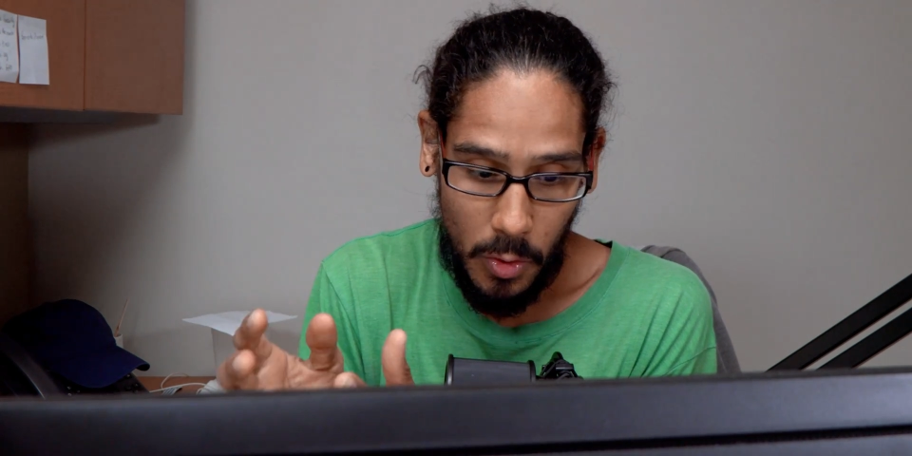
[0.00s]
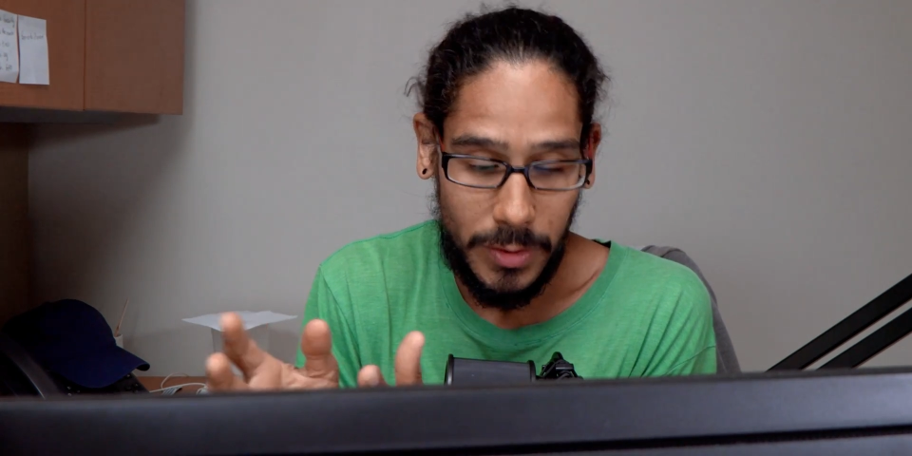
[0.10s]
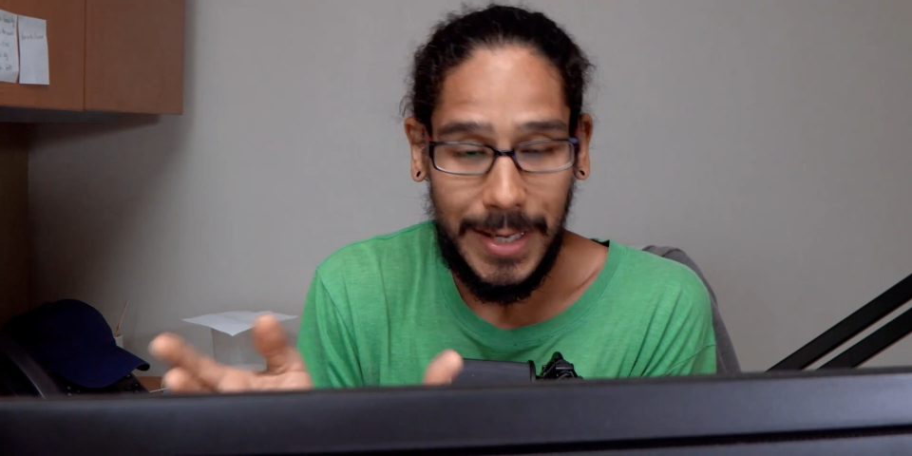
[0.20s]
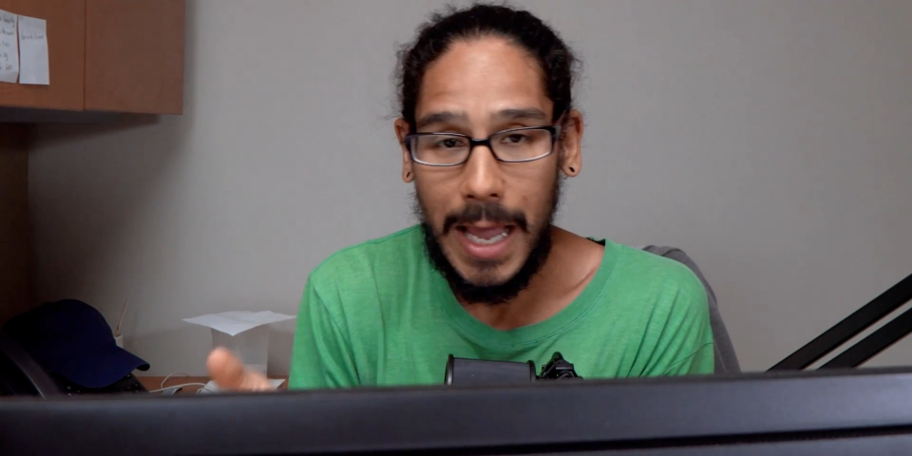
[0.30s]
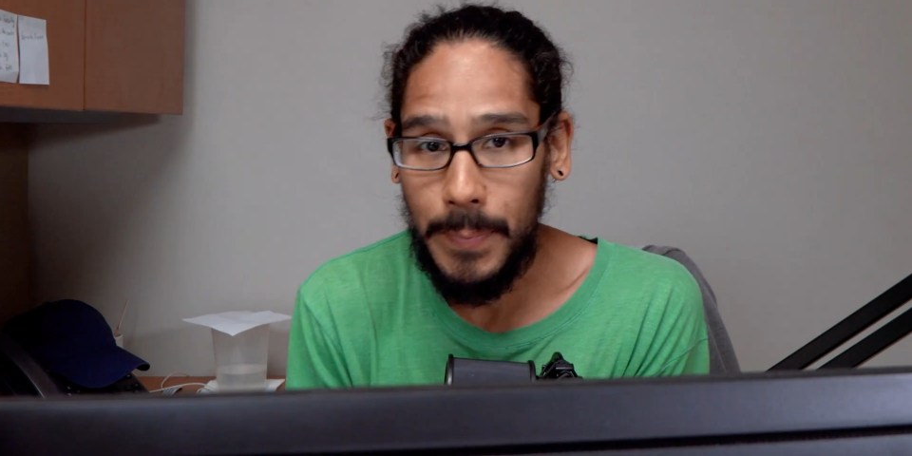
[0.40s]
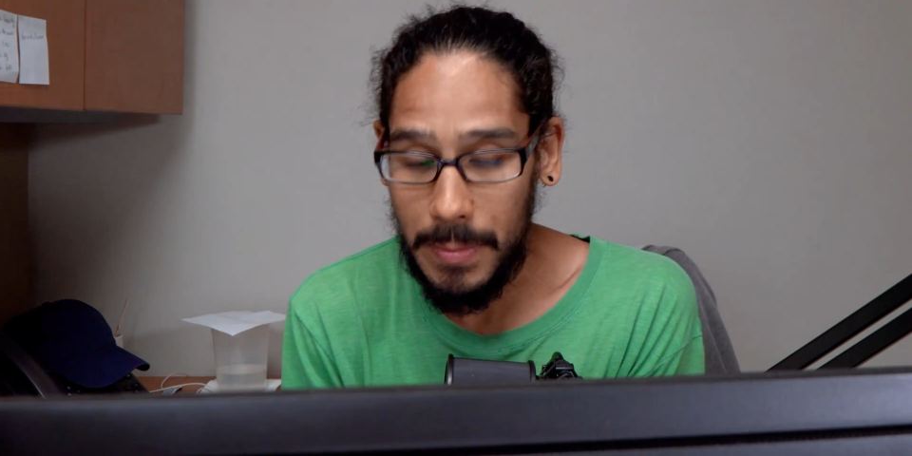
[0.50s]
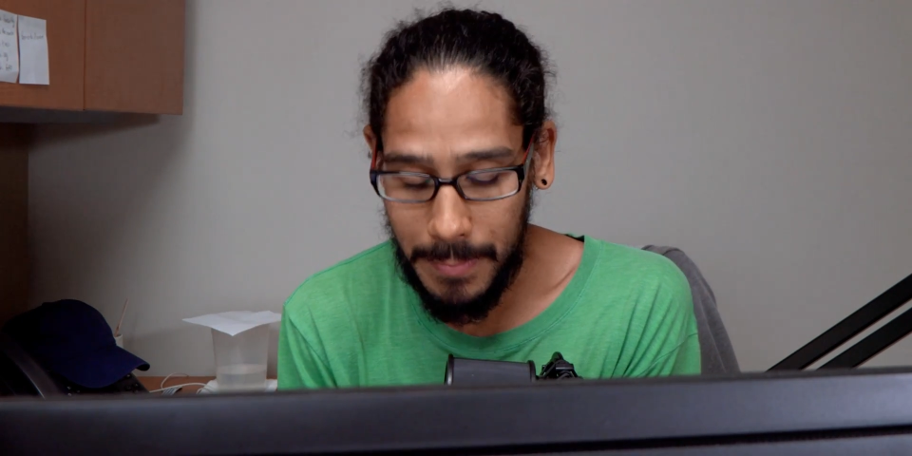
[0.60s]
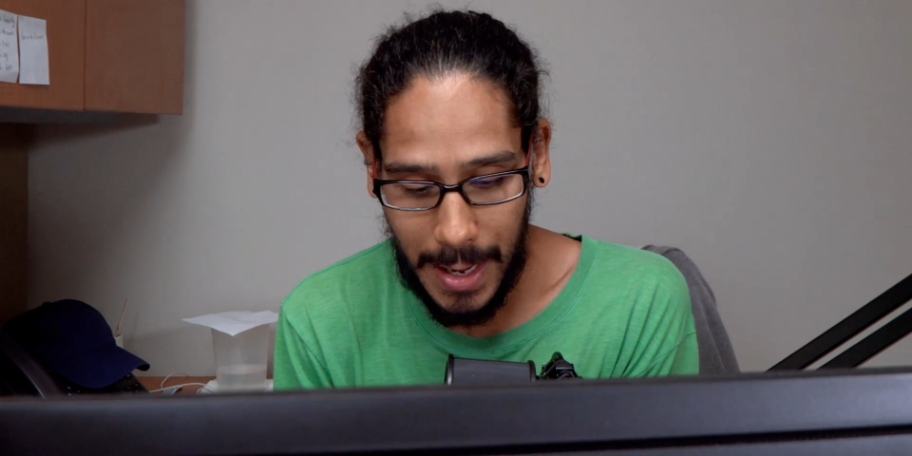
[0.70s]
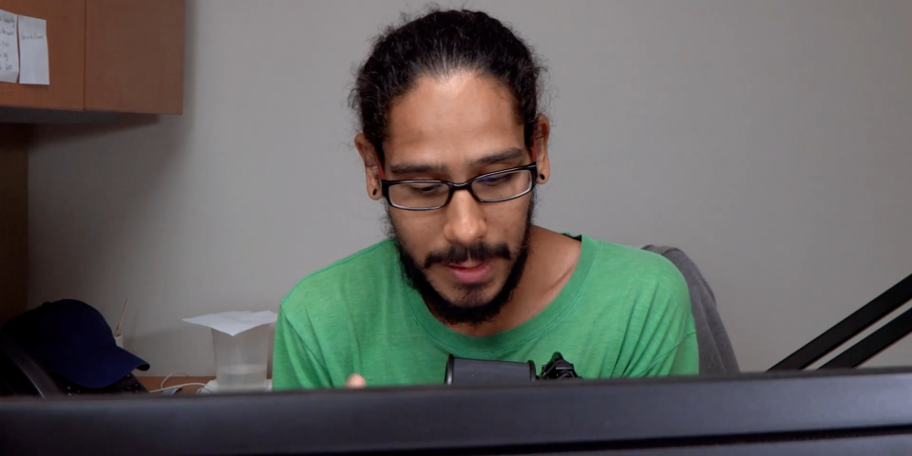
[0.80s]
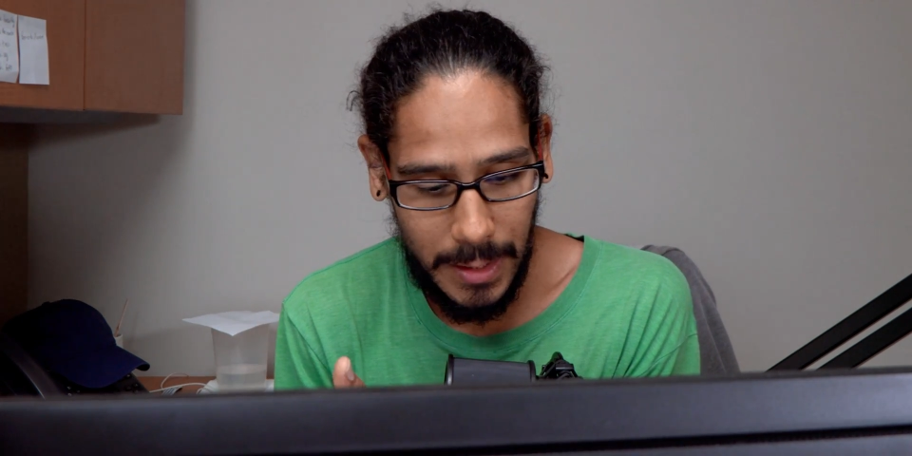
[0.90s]
or type it
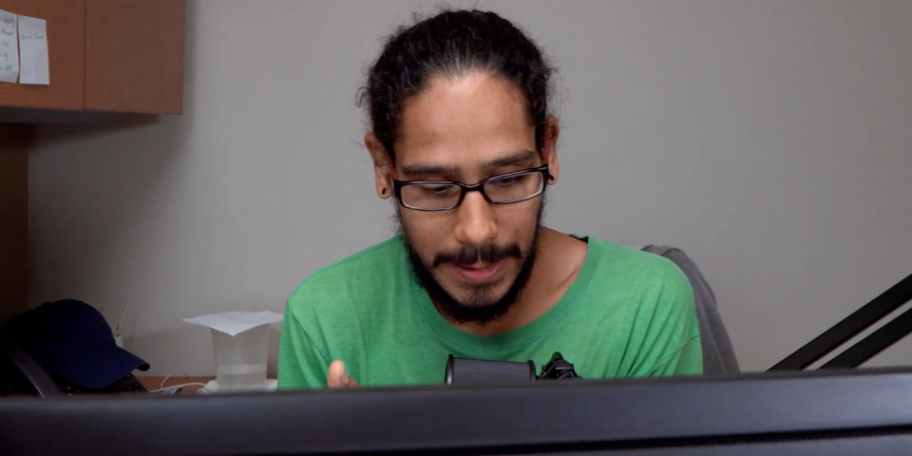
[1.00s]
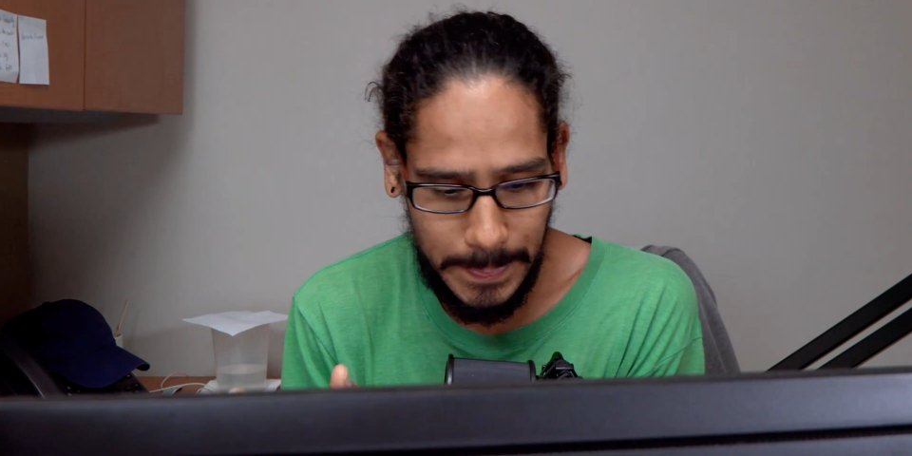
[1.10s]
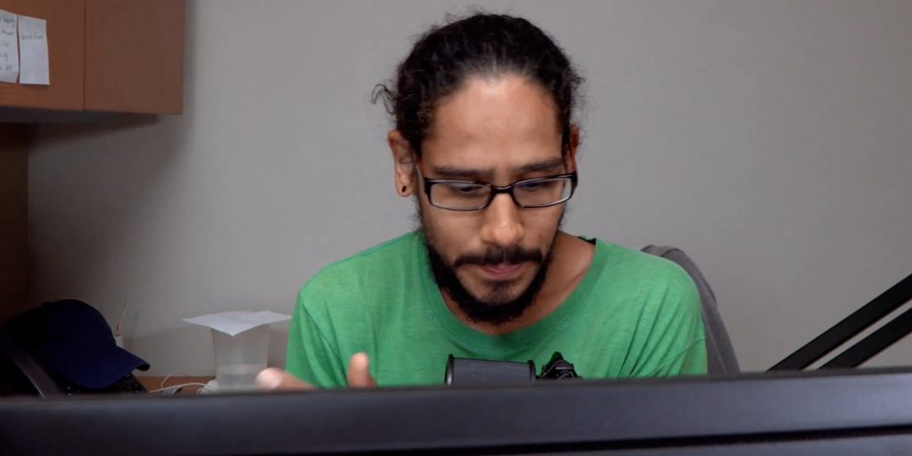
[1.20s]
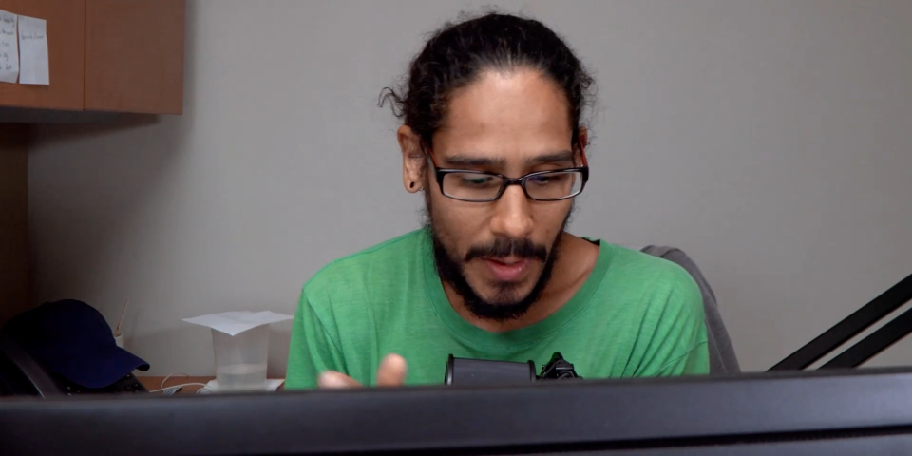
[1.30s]
manually.